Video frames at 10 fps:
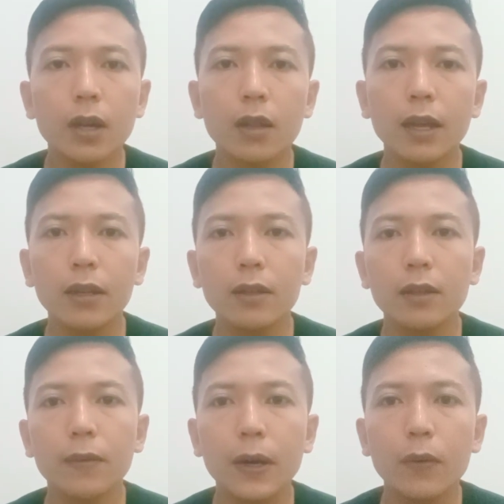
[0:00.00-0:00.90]
then
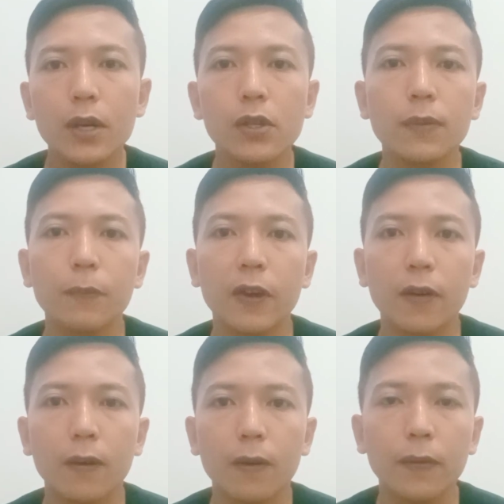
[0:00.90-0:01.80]
the various
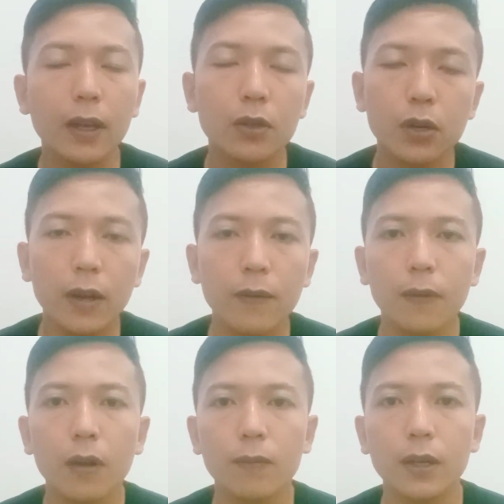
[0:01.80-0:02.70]
factors
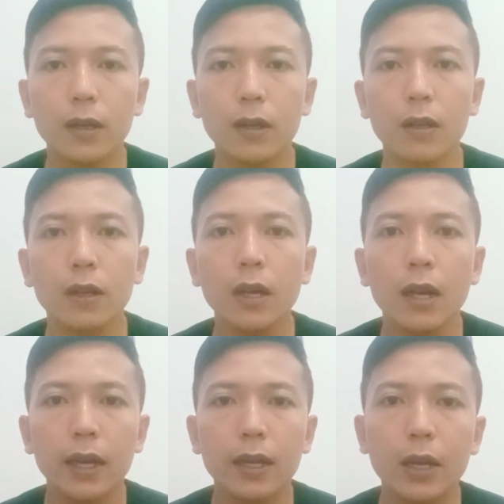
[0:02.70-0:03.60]
involved
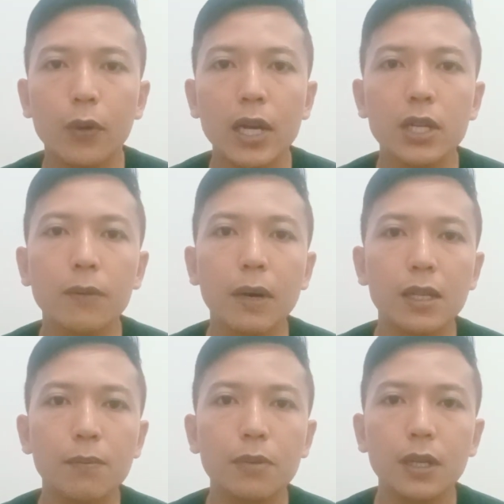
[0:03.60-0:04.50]
in education
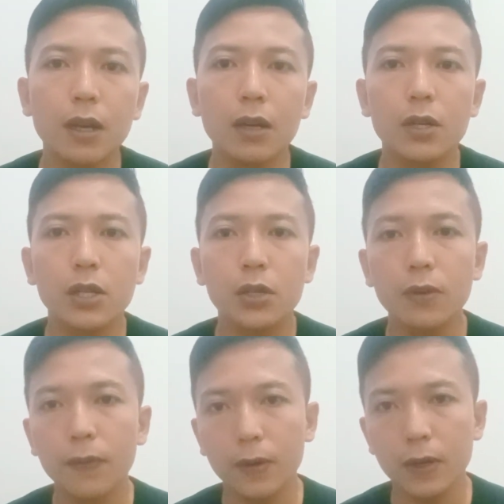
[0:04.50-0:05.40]
must be
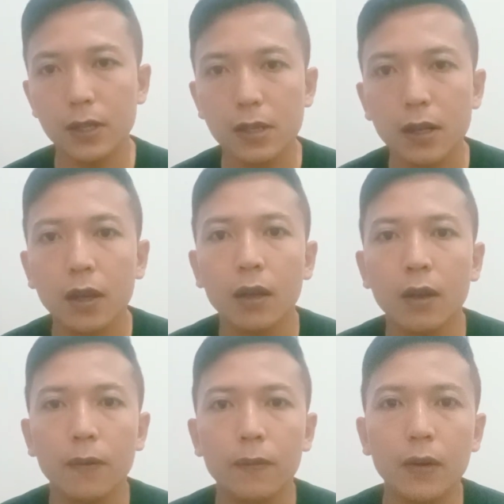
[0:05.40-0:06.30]
understood first.
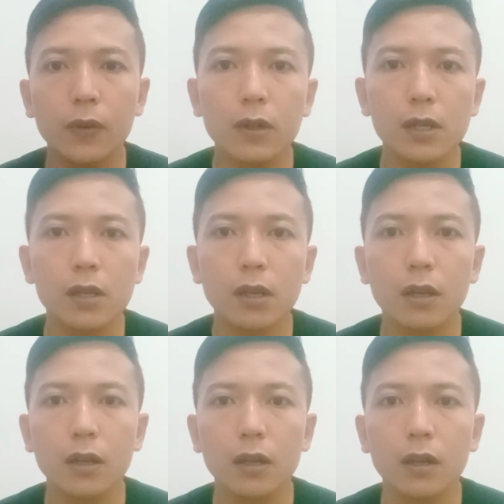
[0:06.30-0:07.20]
Various
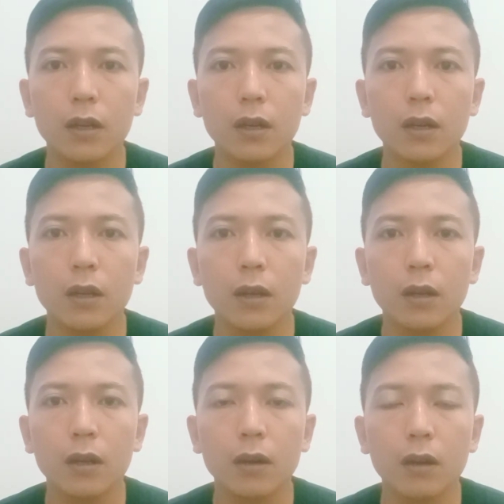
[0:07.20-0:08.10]

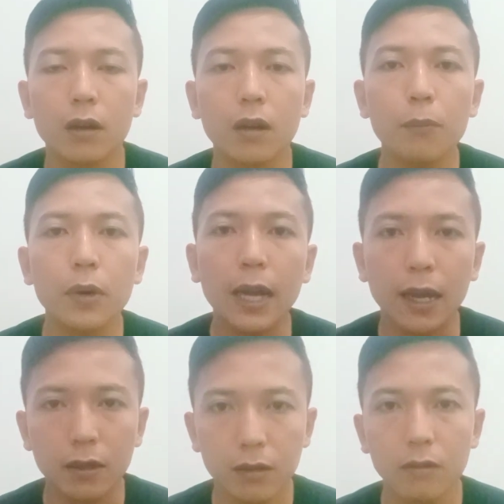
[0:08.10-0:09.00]

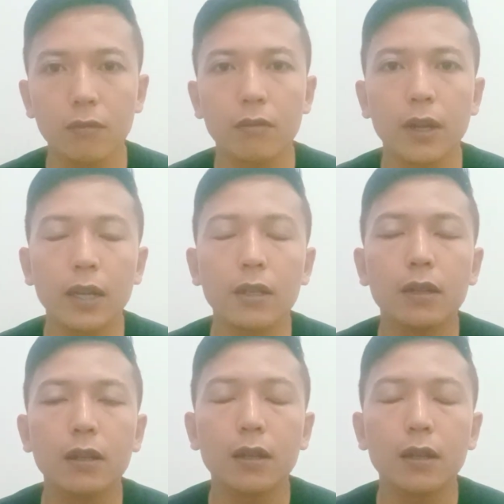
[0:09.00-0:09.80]
component in